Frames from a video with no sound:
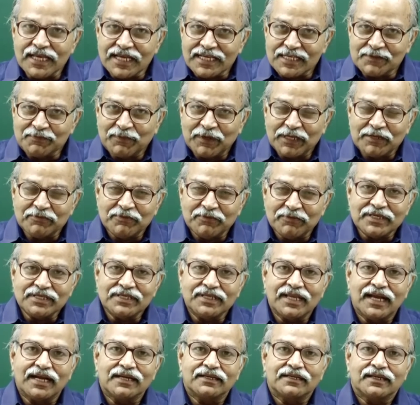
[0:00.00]
the experiments
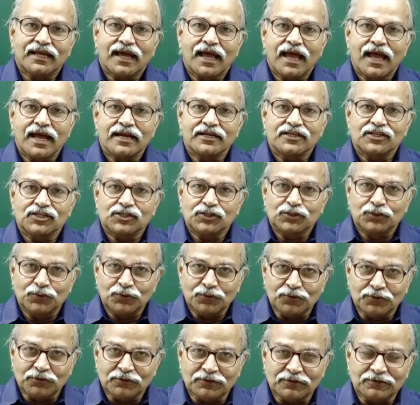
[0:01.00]
that I had
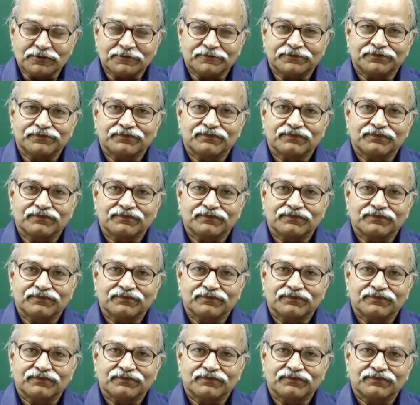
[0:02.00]
shown,